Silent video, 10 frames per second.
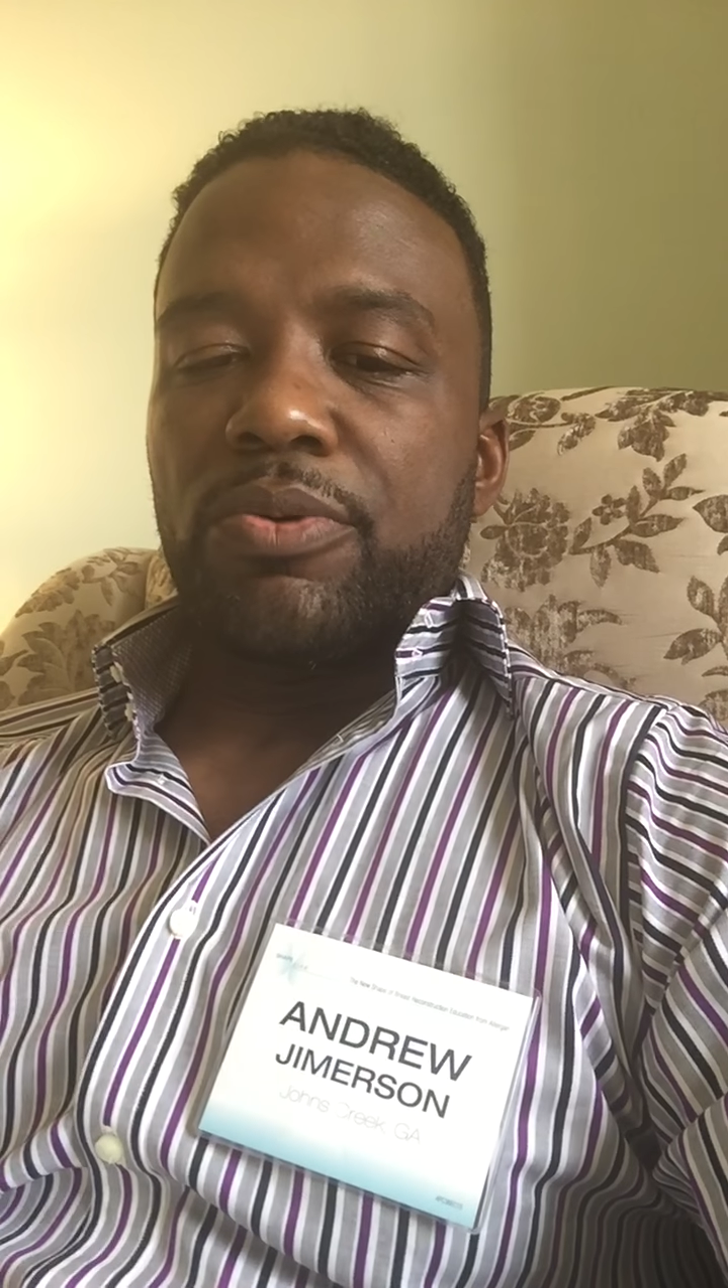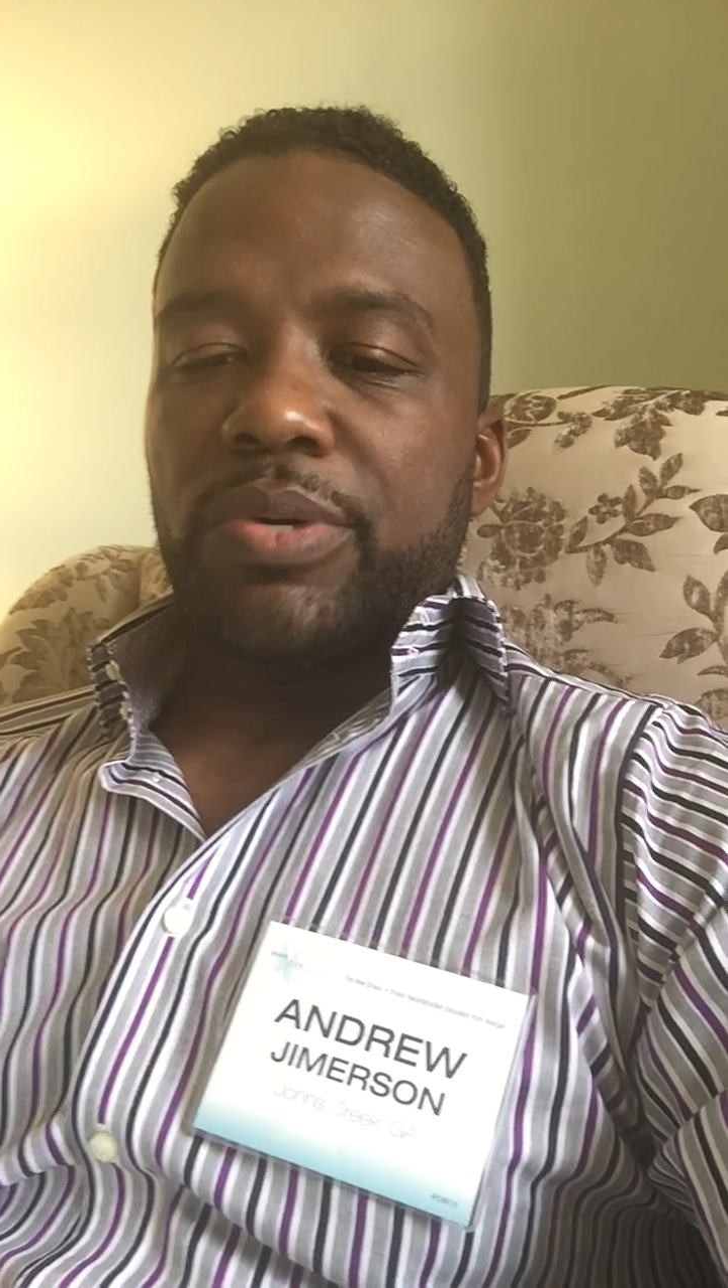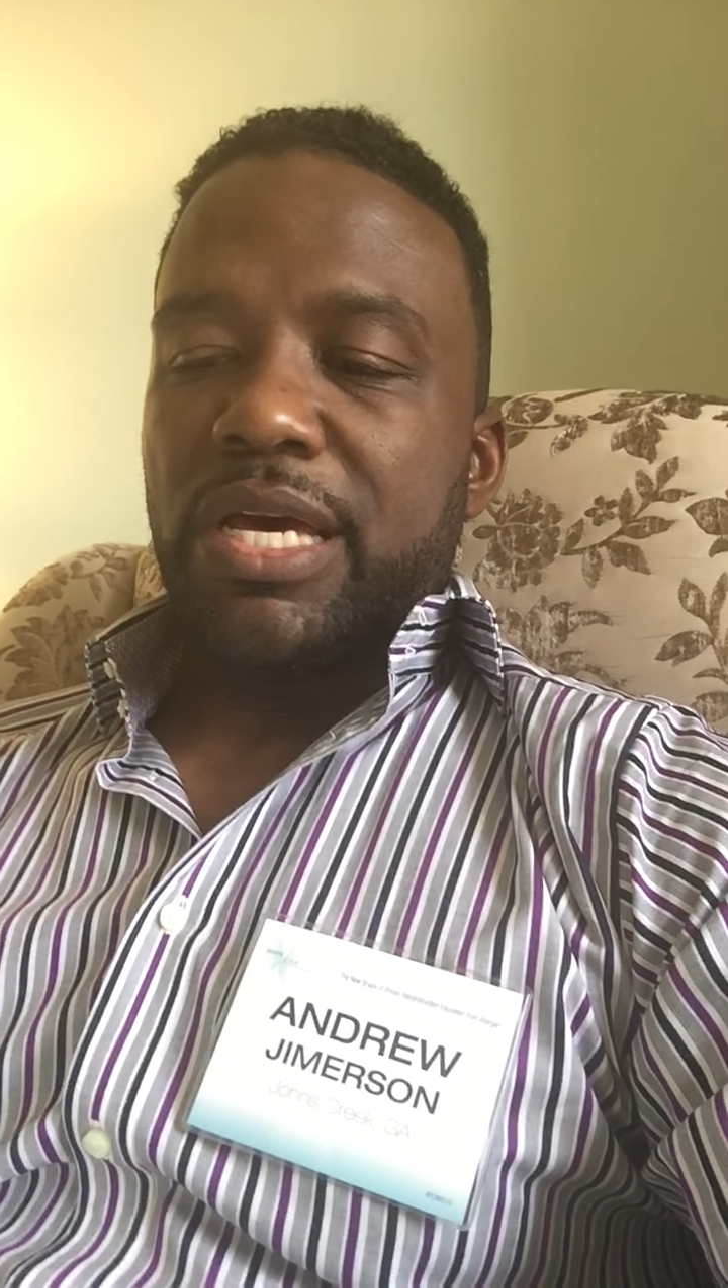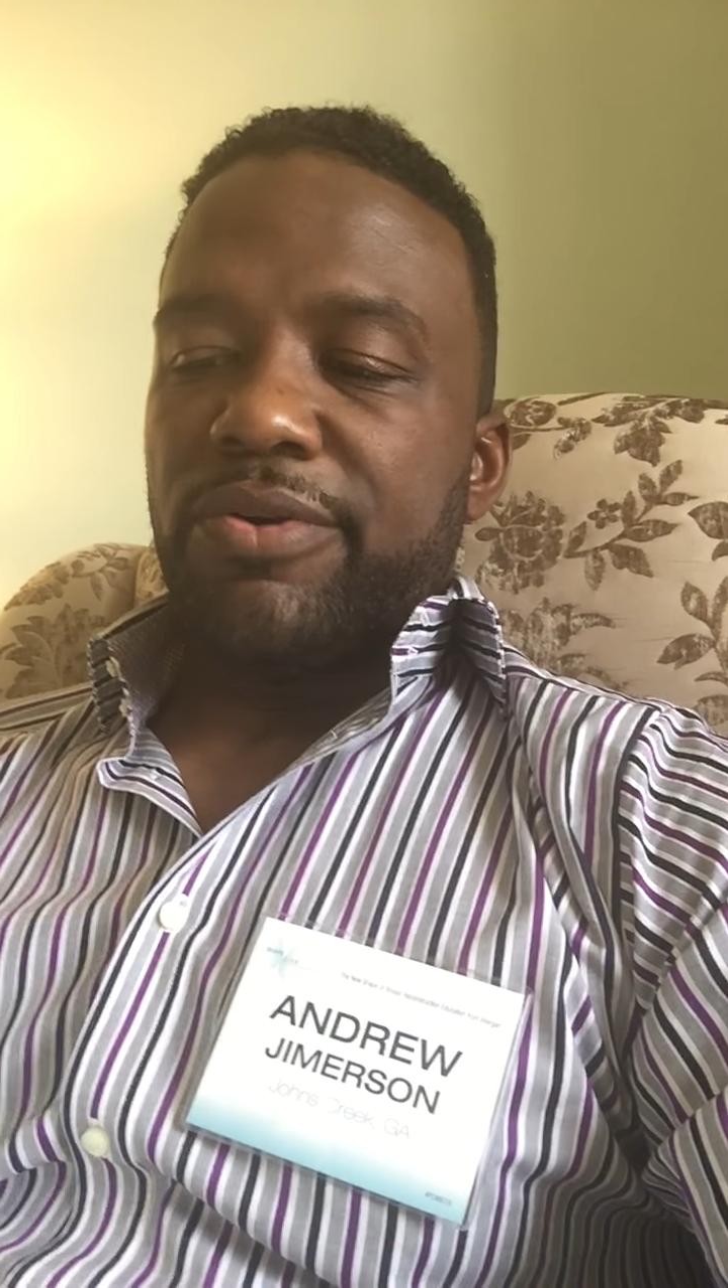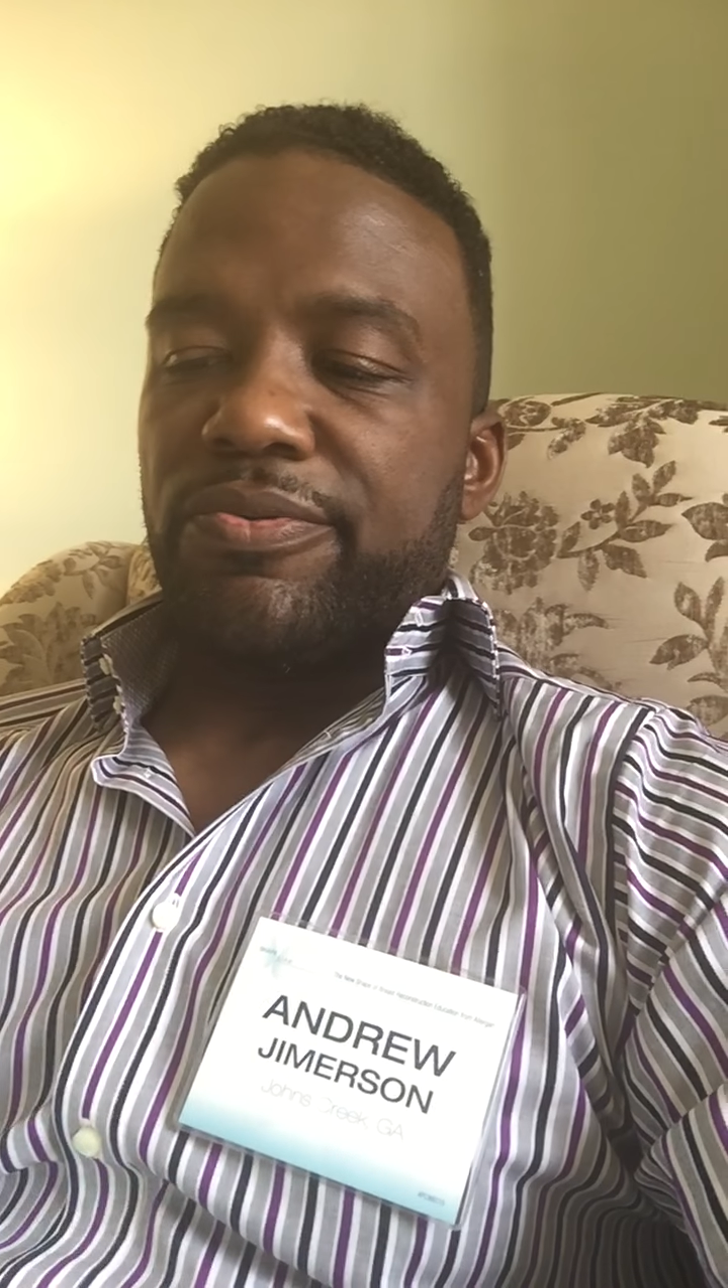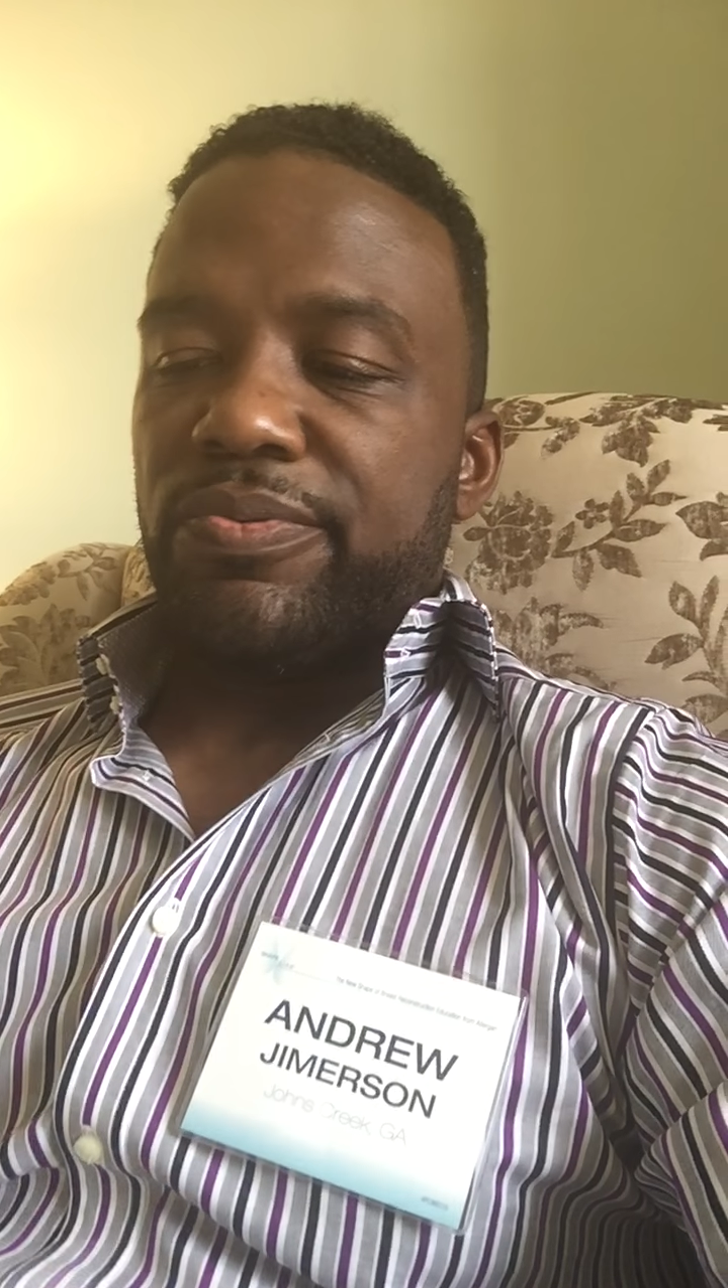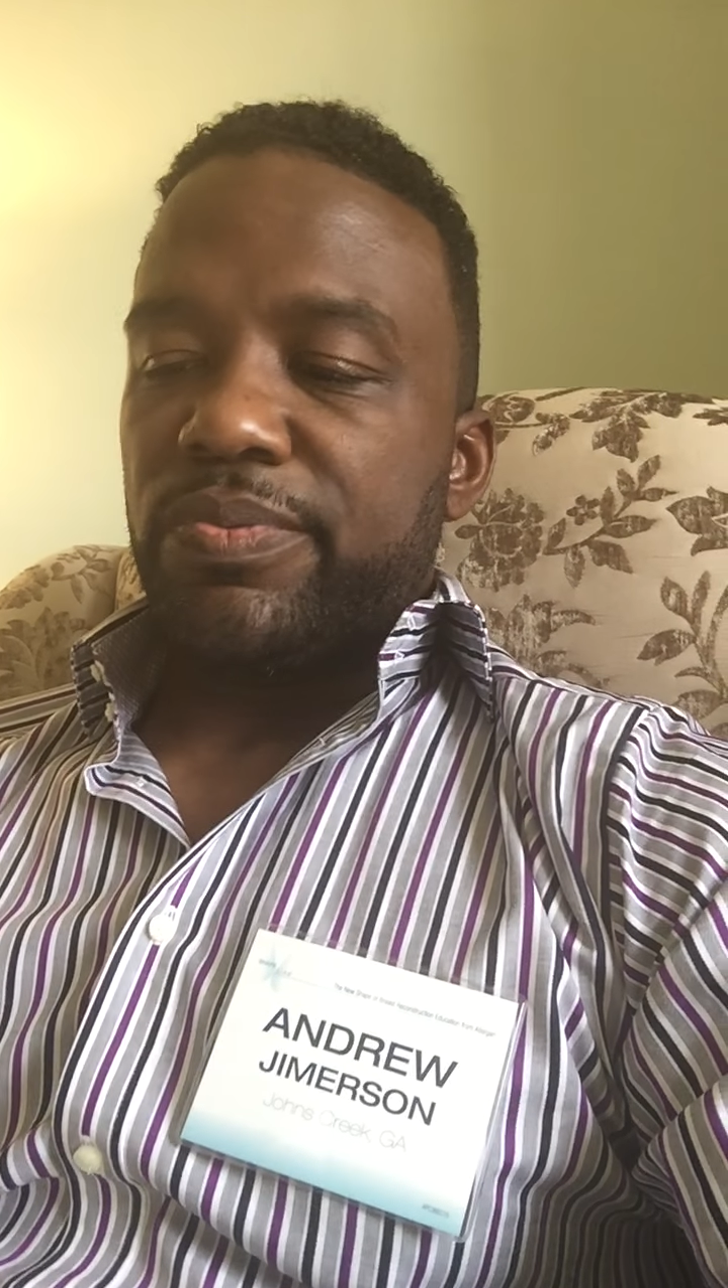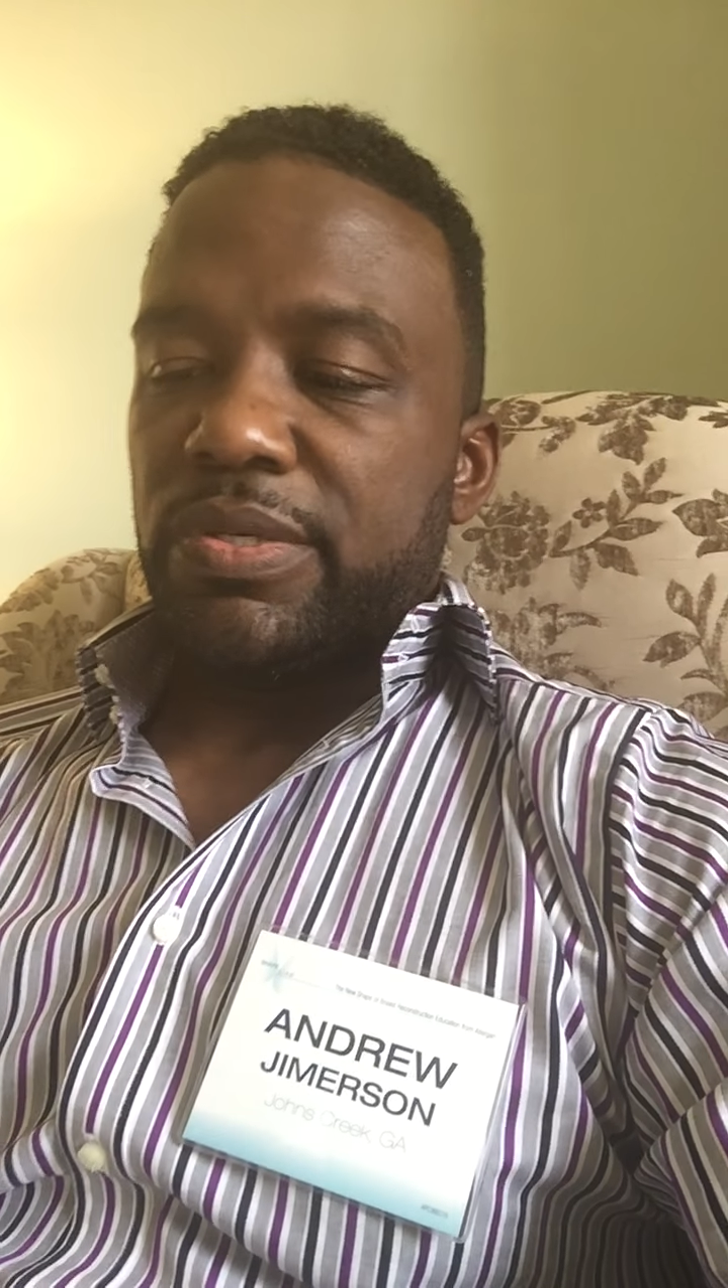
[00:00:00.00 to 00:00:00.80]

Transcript: we have